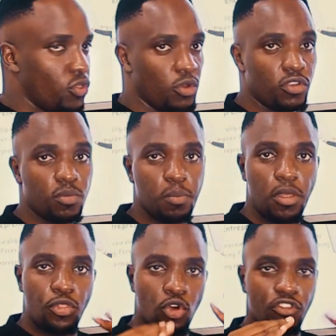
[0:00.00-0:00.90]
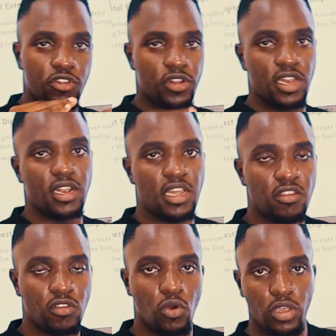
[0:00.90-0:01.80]
those trend
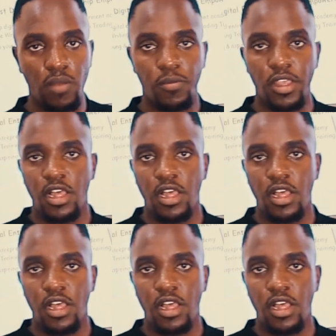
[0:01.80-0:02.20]
lines, okay,